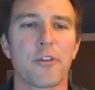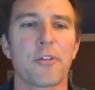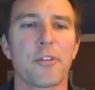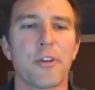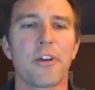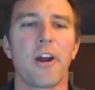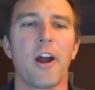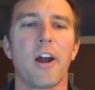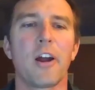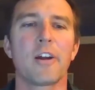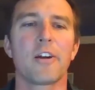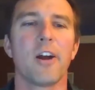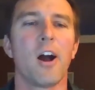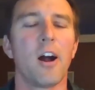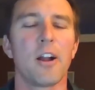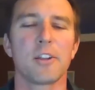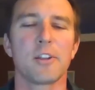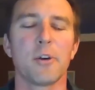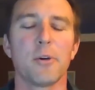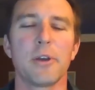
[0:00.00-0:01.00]
know the answer. There
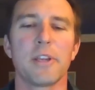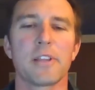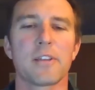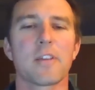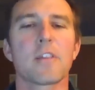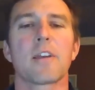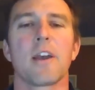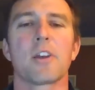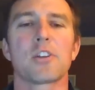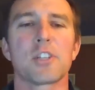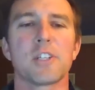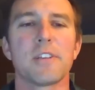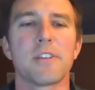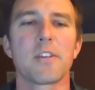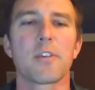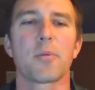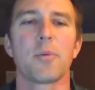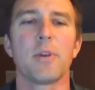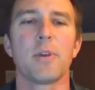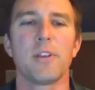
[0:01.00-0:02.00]
are ongoing
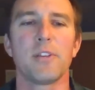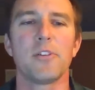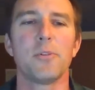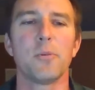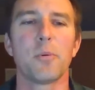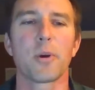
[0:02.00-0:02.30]
discussions.